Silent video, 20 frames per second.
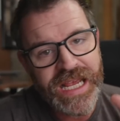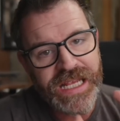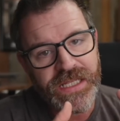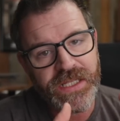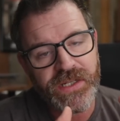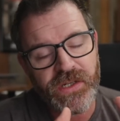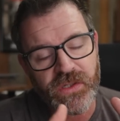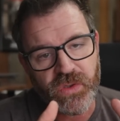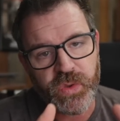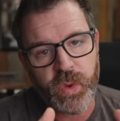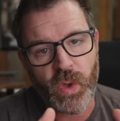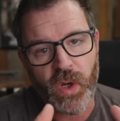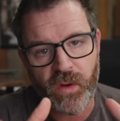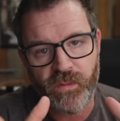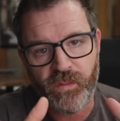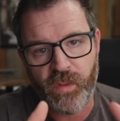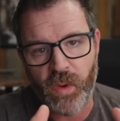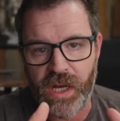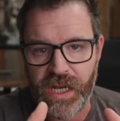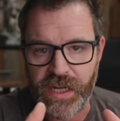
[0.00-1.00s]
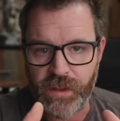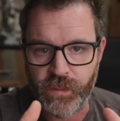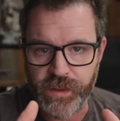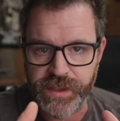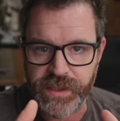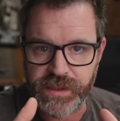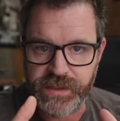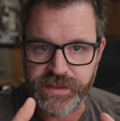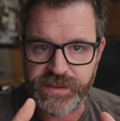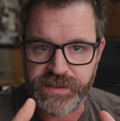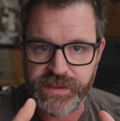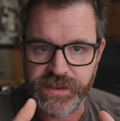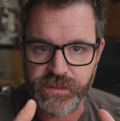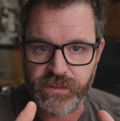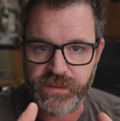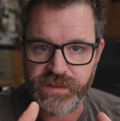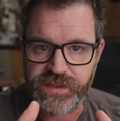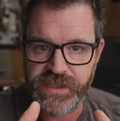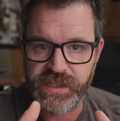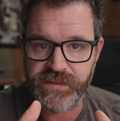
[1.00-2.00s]
Little 12-watt realistic
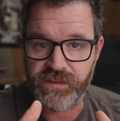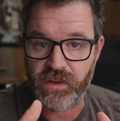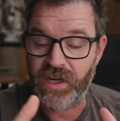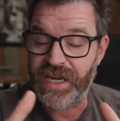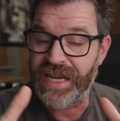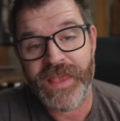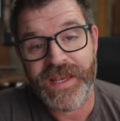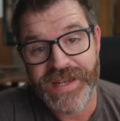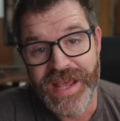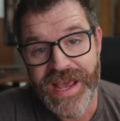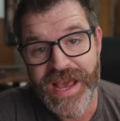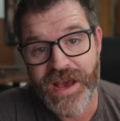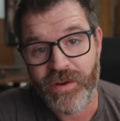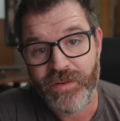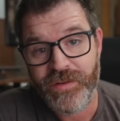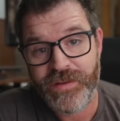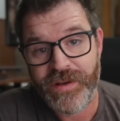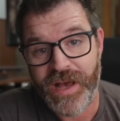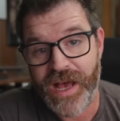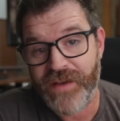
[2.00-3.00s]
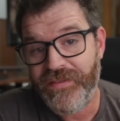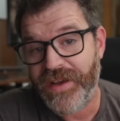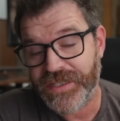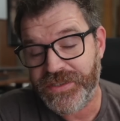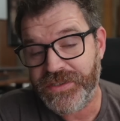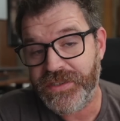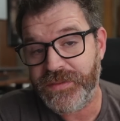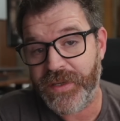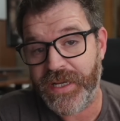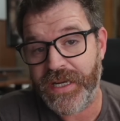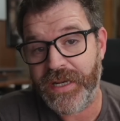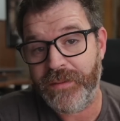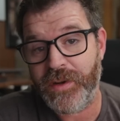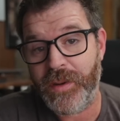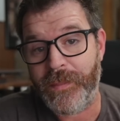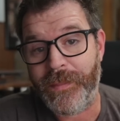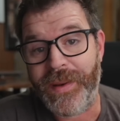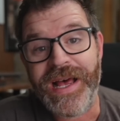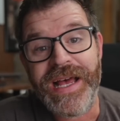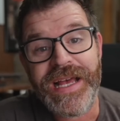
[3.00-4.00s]
receiver. Now, I've actually been able
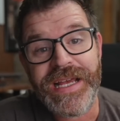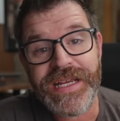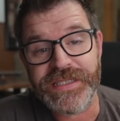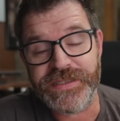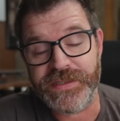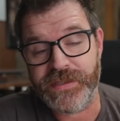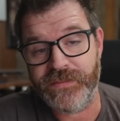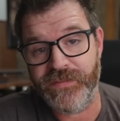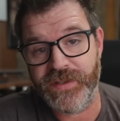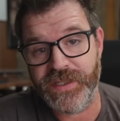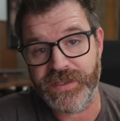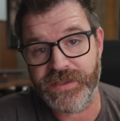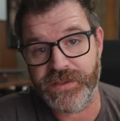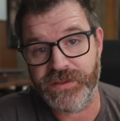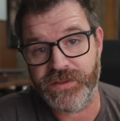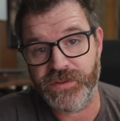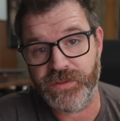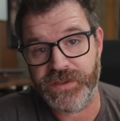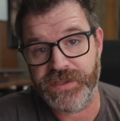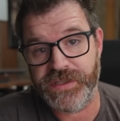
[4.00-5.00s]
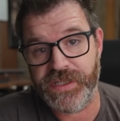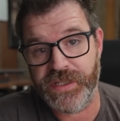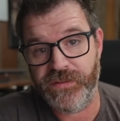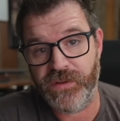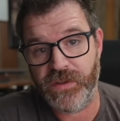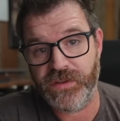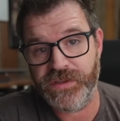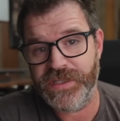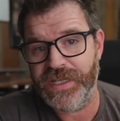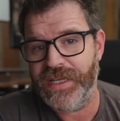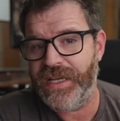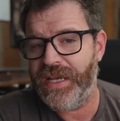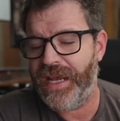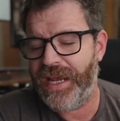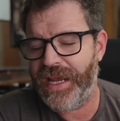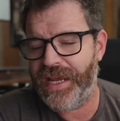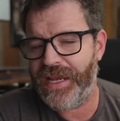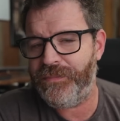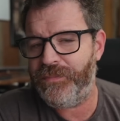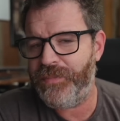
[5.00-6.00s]
to buy some vintage receivers,
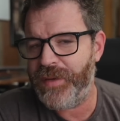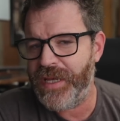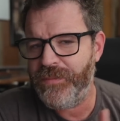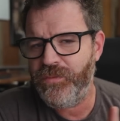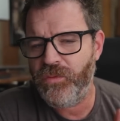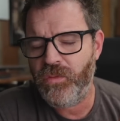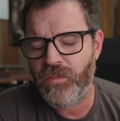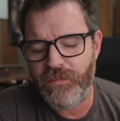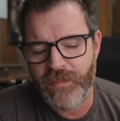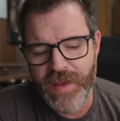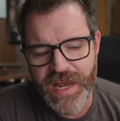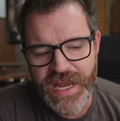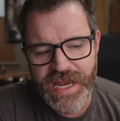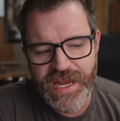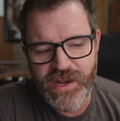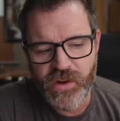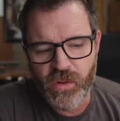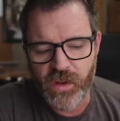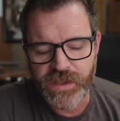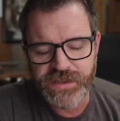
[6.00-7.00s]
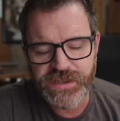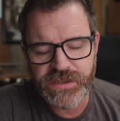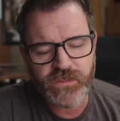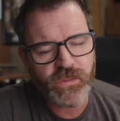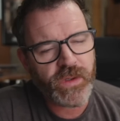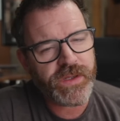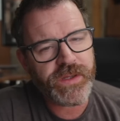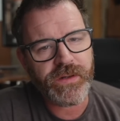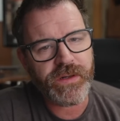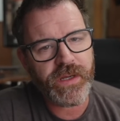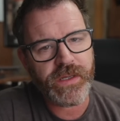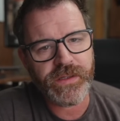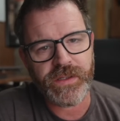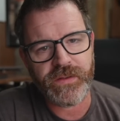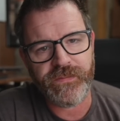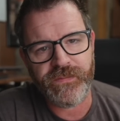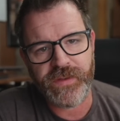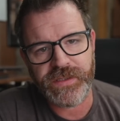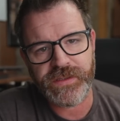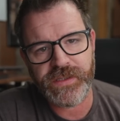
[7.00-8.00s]
and people may question whether or not they're
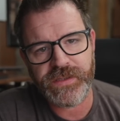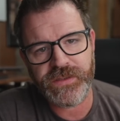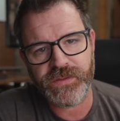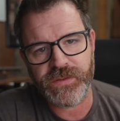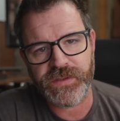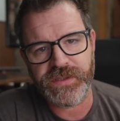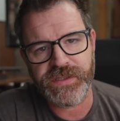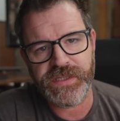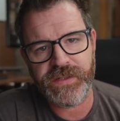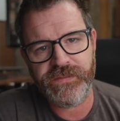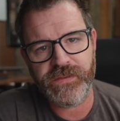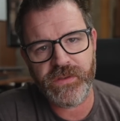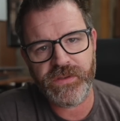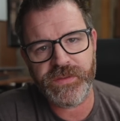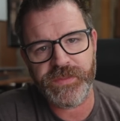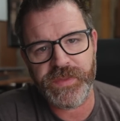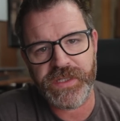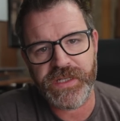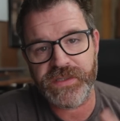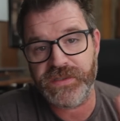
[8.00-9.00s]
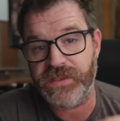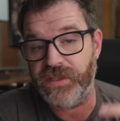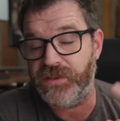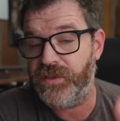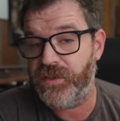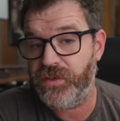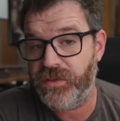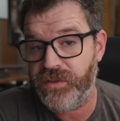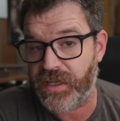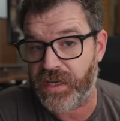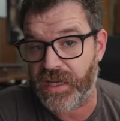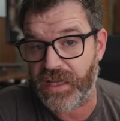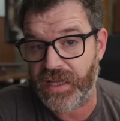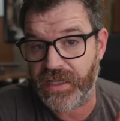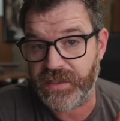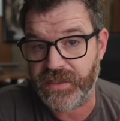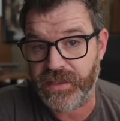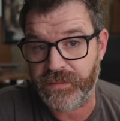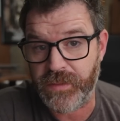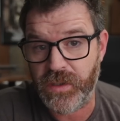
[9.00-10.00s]
vintage receivers because the two that I
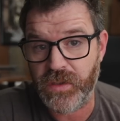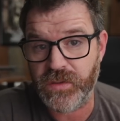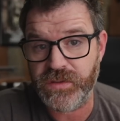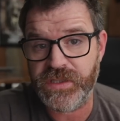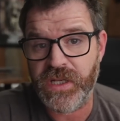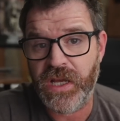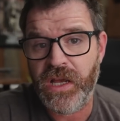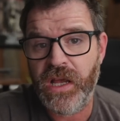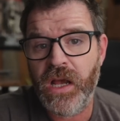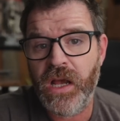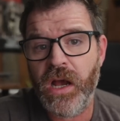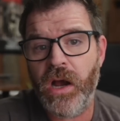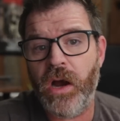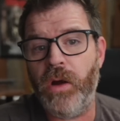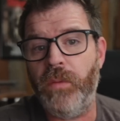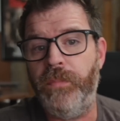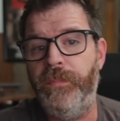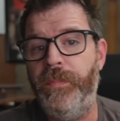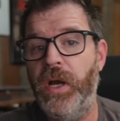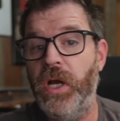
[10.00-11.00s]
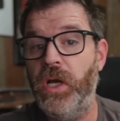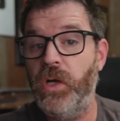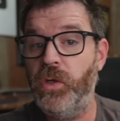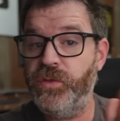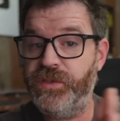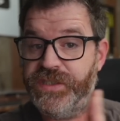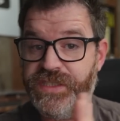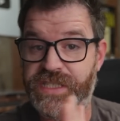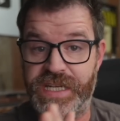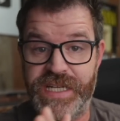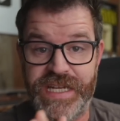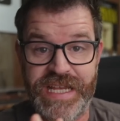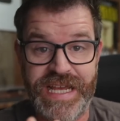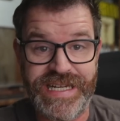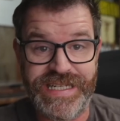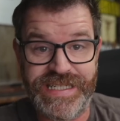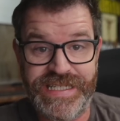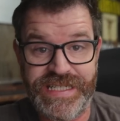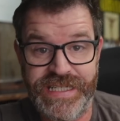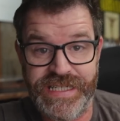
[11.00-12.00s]
like the most are post
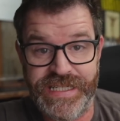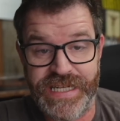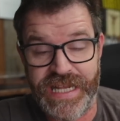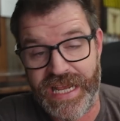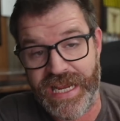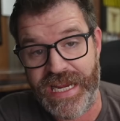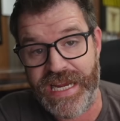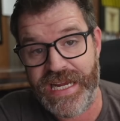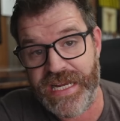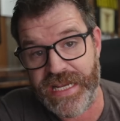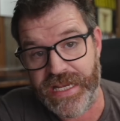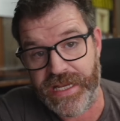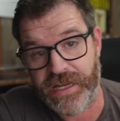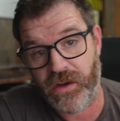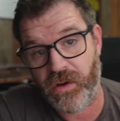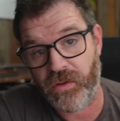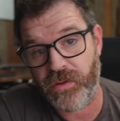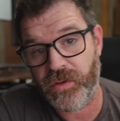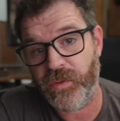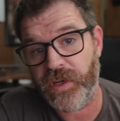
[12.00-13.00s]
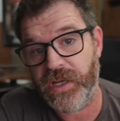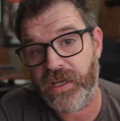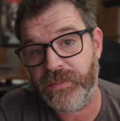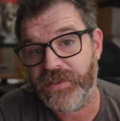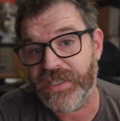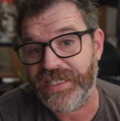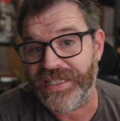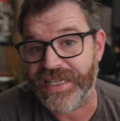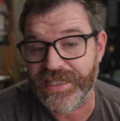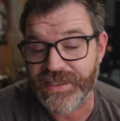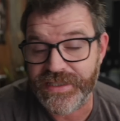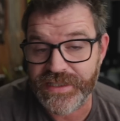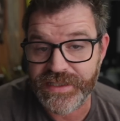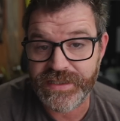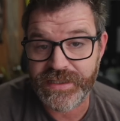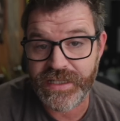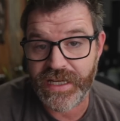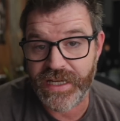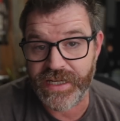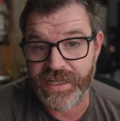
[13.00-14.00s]
1980, all the way up to
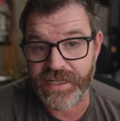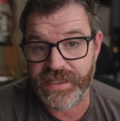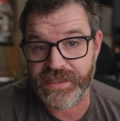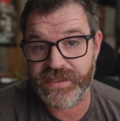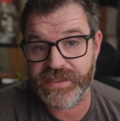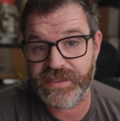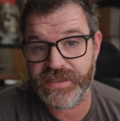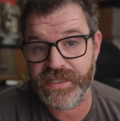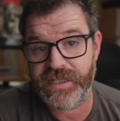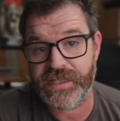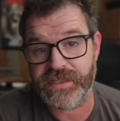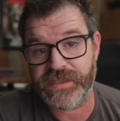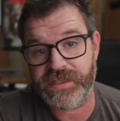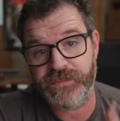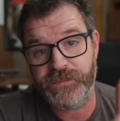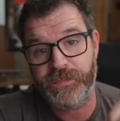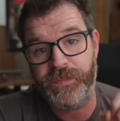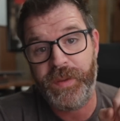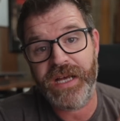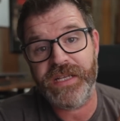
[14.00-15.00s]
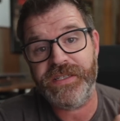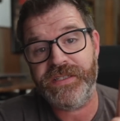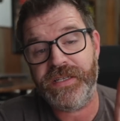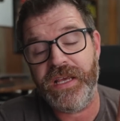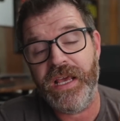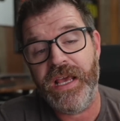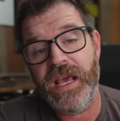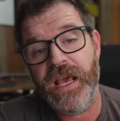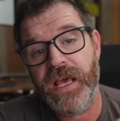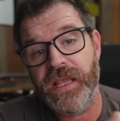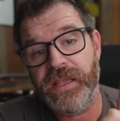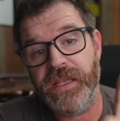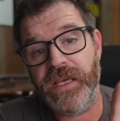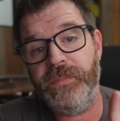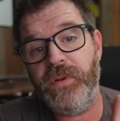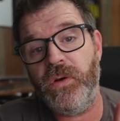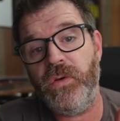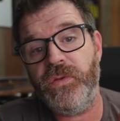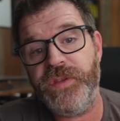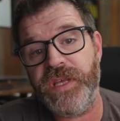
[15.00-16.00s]
1986, but they
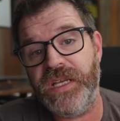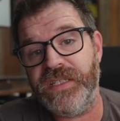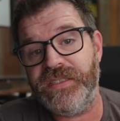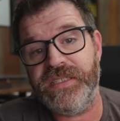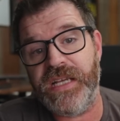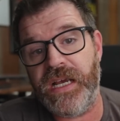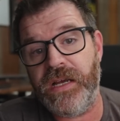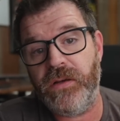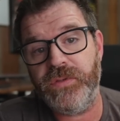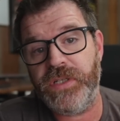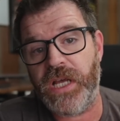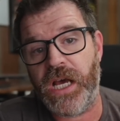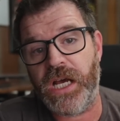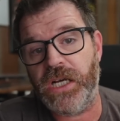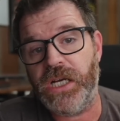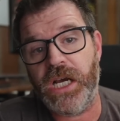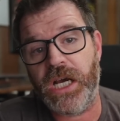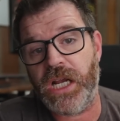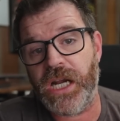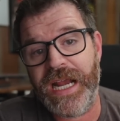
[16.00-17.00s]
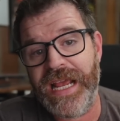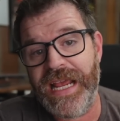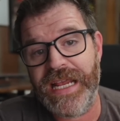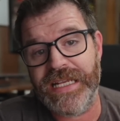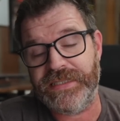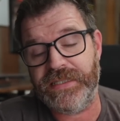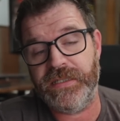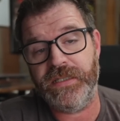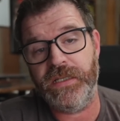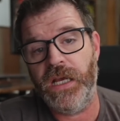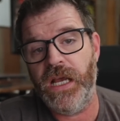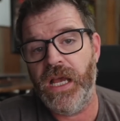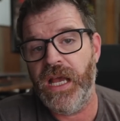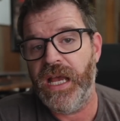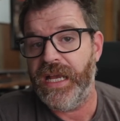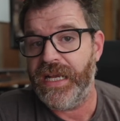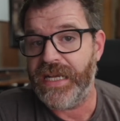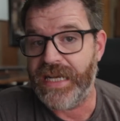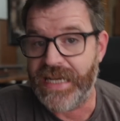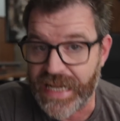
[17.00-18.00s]
both sound a great.
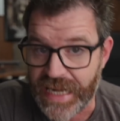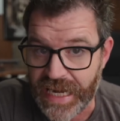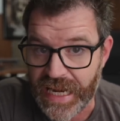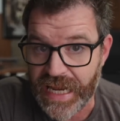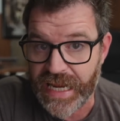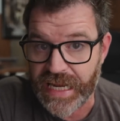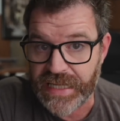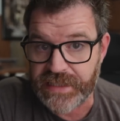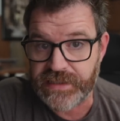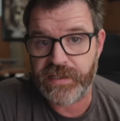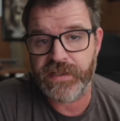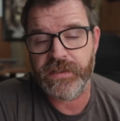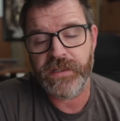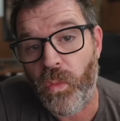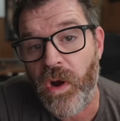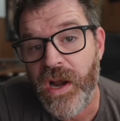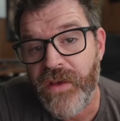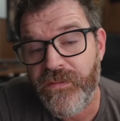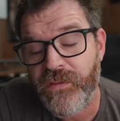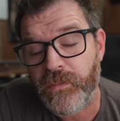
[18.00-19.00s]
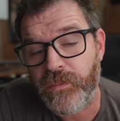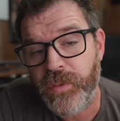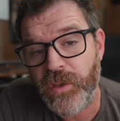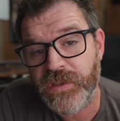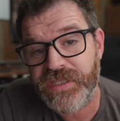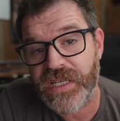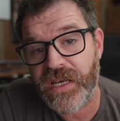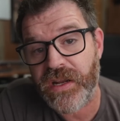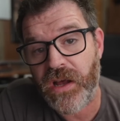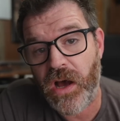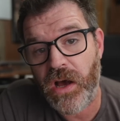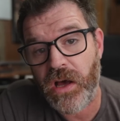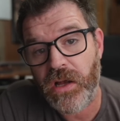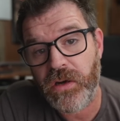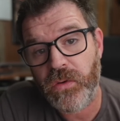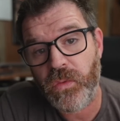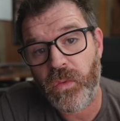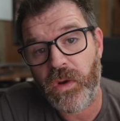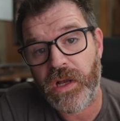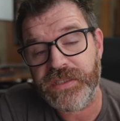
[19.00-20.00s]
One of them puts out
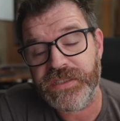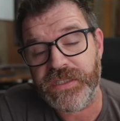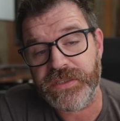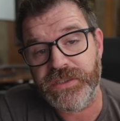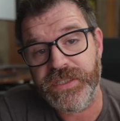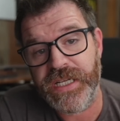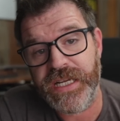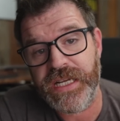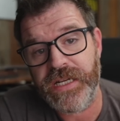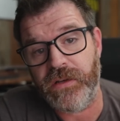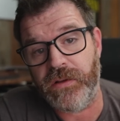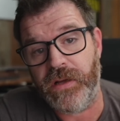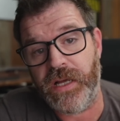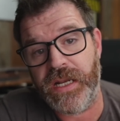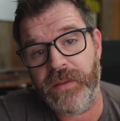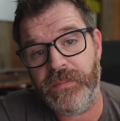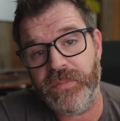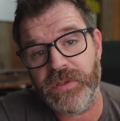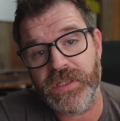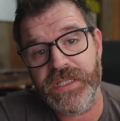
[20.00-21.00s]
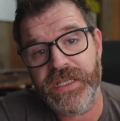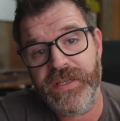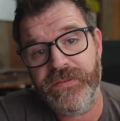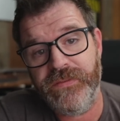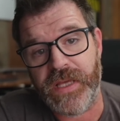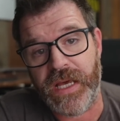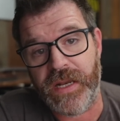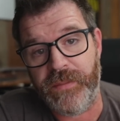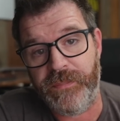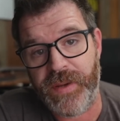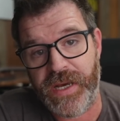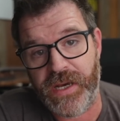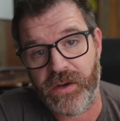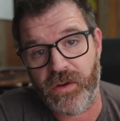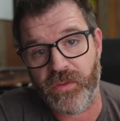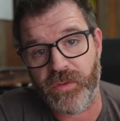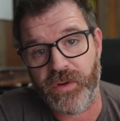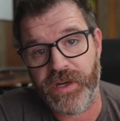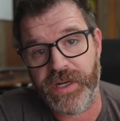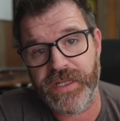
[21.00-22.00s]
100 watts a channel, and I believe that
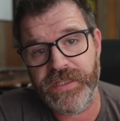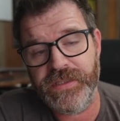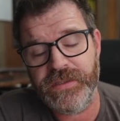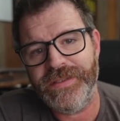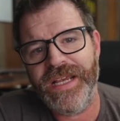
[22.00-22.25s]
power rating.